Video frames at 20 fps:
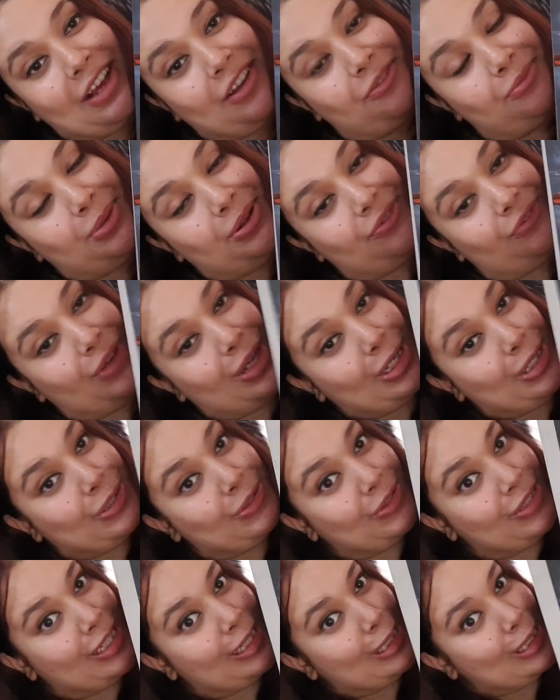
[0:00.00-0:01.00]
I've been waiting
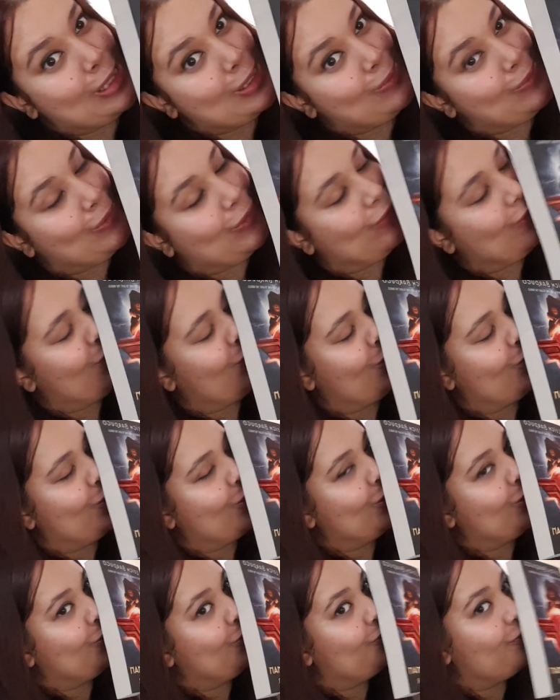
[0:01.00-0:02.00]
to read this book
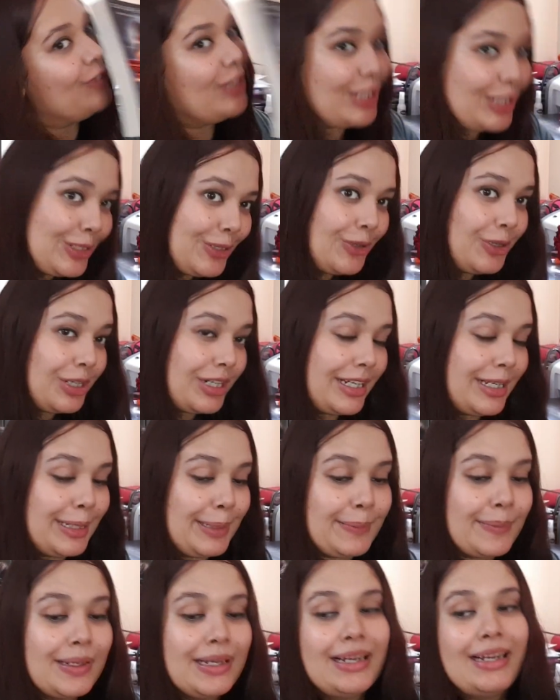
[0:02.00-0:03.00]
for a very long
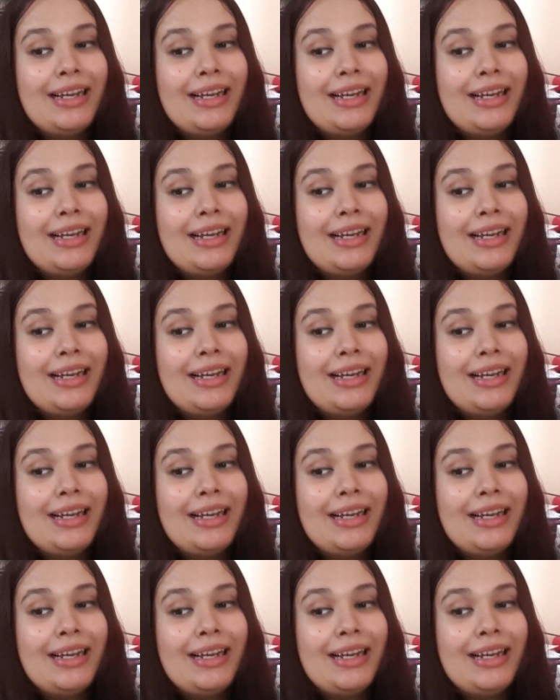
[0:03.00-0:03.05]
time.